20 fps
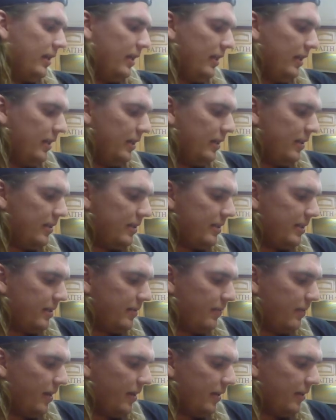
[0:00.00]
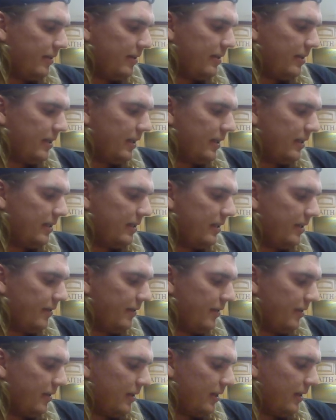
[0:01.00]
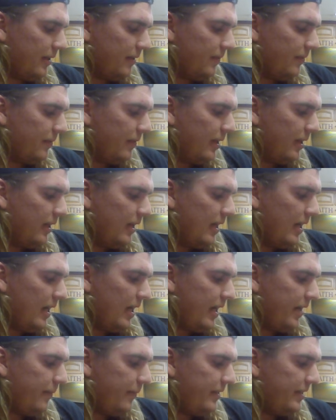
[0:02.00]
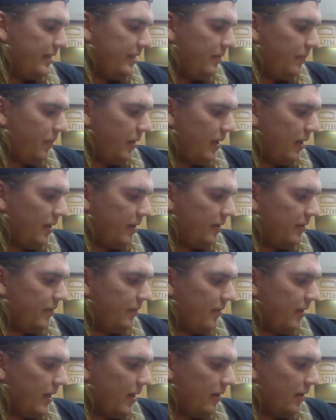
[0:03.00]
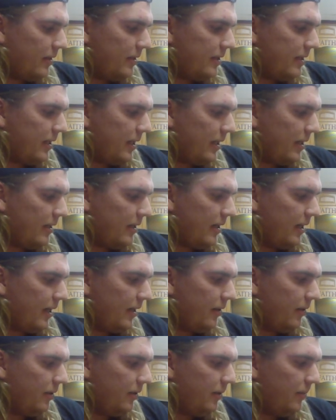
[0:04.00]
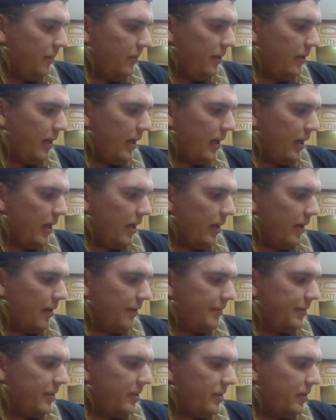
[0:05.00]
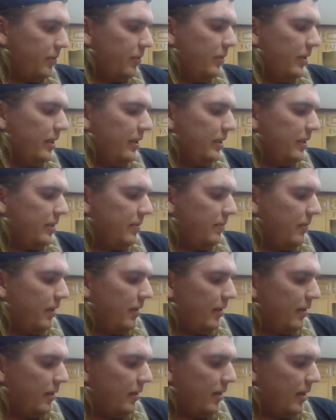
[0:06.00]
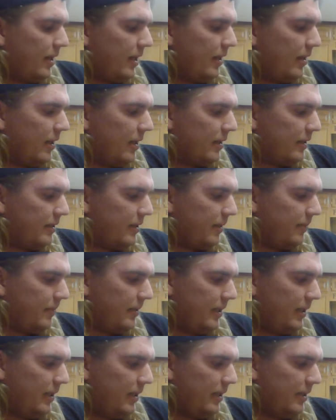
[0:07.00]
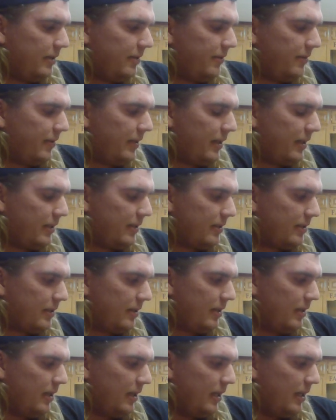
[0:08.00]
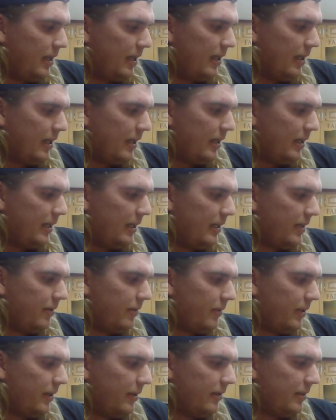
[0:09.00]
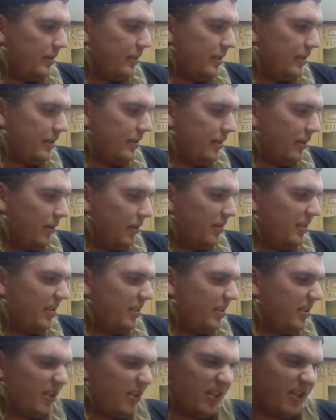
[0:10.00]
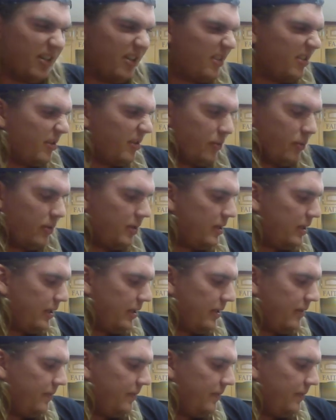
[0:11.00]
Ian smells things differently. At Mrs. Potter's flower stand, I hold a bouquet of sweet-smelling lilacs up to Ian's face. Ian wrinkles his nose and turns away.